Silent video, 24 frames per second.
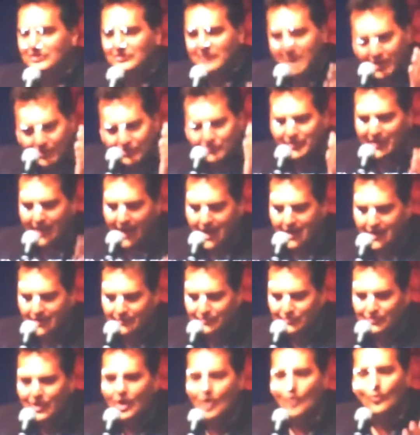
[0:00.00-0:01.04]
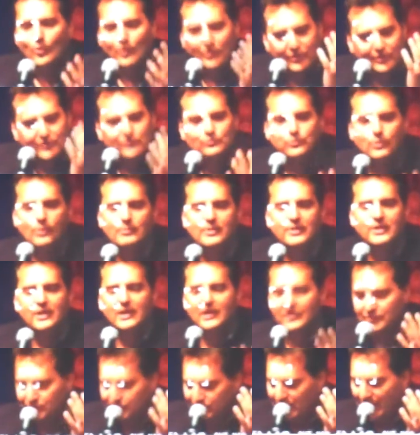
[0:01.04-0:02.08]
Here's a case where this woman
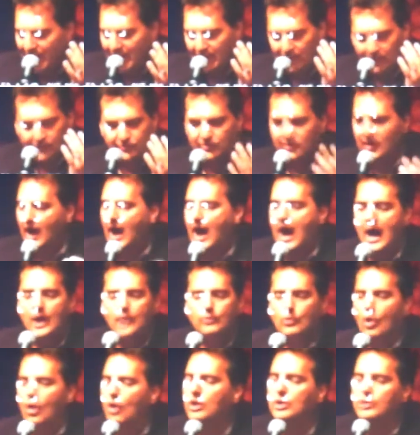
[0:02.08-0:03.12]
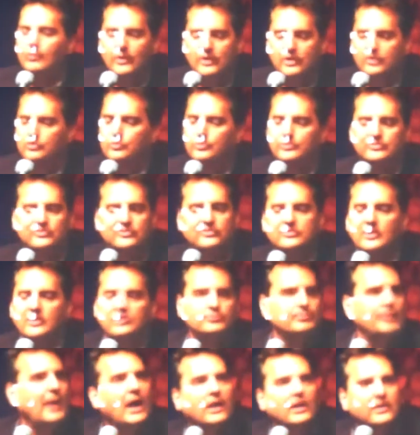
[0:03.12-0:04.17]
is saying, listen, I, all I want to do is
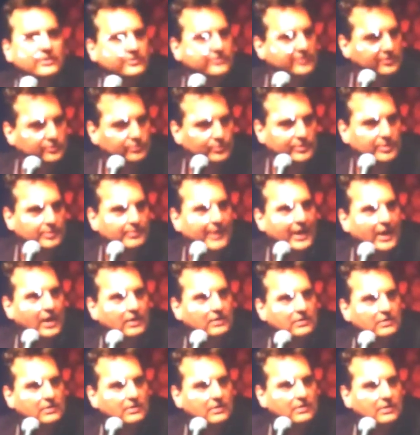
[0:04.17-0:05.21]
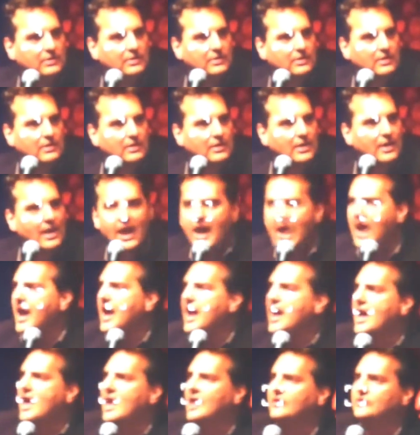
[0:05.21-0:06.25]
discuss politics with the man.
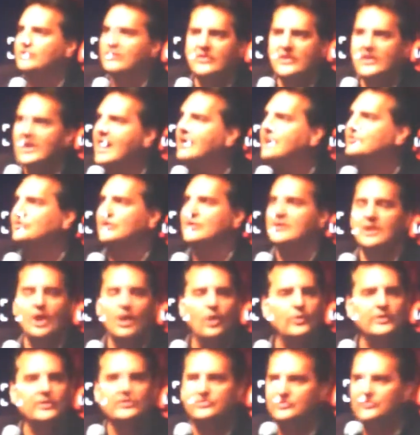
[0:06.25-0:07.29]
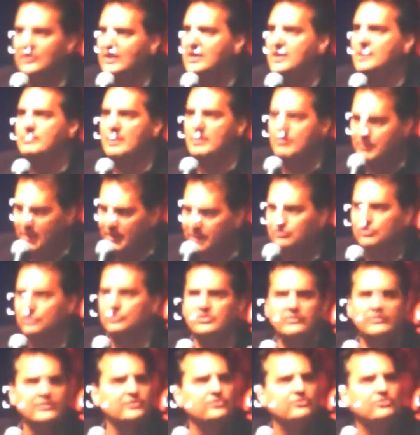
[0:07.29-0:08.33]
And the next thing you know, he's sending me pictures of
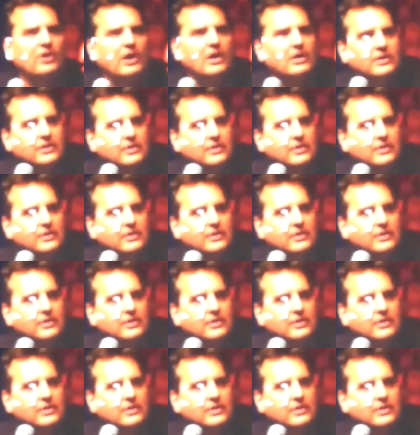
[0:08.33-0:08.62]
his junk.